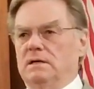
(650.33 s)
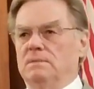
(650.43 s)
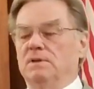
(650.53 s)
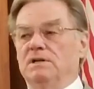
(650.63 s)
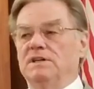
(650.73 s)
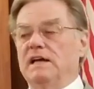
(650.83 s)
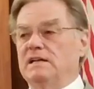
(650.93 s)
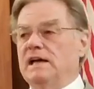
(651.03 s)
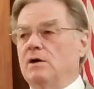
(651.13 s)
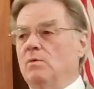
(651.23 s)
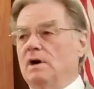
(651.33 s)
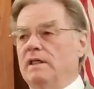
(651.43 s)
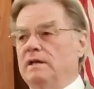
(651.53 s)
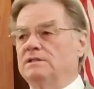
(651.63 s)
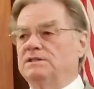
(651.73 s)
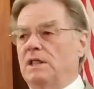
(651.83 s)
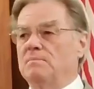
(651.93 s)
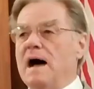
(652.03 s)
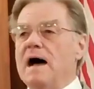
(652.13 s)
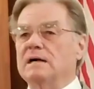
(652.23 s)
But take down one of the ends of the
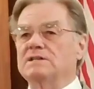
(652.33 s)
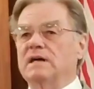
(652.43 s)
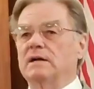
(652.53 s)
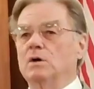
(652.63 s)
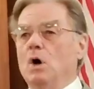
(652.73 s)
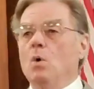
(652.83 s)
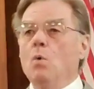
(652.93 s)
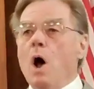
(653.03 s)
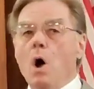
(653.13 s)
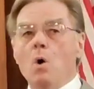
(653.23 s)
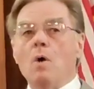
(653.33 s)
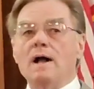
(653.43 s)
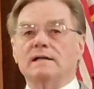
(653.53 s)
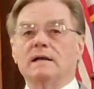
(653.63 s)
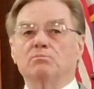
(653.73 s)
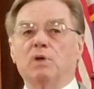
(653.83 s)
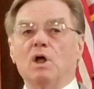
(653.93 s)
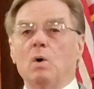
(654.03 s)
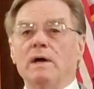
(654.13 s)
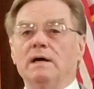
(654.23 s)
box and whoa, what can
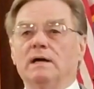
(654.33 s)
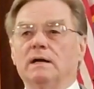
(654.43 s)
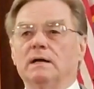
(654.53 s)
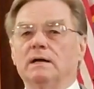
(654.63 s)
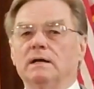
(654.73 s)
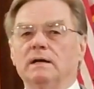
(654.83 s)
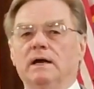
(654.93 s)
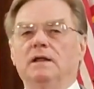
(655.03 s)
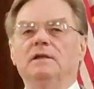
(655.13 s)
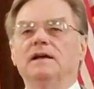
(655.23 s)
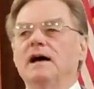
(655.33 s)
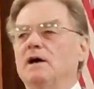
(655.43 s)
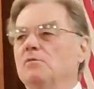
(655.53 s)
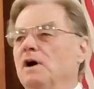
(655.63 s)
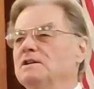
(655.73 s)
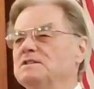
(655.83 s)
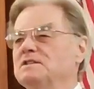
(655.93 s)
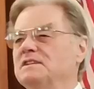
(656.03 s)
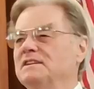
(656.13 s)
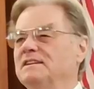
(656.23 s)
blow in? Anything God wants.
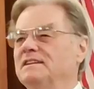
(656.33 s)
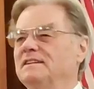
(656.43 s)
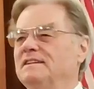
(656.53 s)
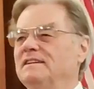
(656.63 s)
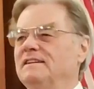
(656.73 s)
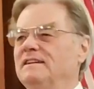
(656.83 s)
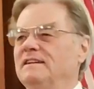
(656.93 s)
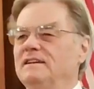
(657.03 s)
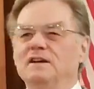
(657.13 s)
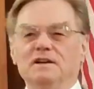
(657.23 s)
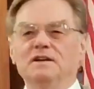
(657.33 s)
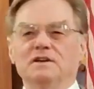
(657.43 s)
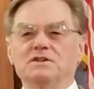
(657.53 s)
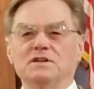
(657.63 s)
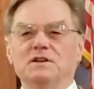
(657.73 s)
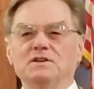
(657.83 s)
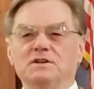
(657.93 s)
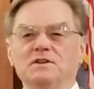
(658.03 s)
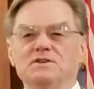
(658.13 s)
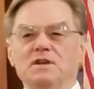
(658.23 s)
You, you, you,
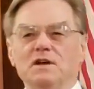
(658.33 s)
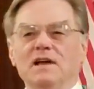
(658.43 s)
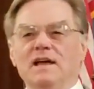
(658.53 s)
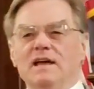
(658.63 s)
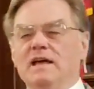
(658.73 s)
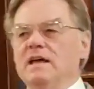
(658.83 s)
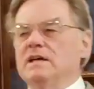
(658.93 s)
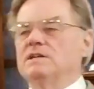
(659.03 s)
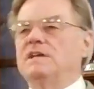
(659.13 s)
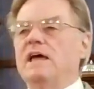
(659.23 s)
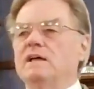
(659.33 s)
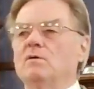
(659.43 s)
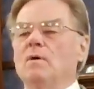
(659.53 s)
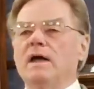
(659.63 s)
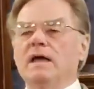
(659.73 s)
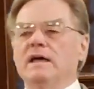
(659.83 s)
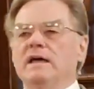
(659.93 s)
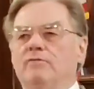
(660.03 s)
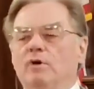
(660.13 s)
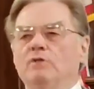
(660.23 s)
you see, Take away,
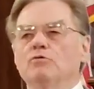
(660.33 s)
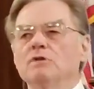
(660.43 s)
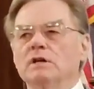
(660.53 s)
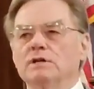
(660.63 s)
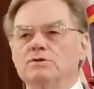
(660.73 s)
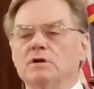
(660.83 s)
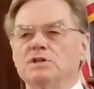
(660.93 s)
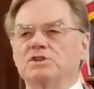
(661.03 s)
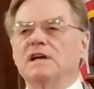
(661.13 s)
if we really trust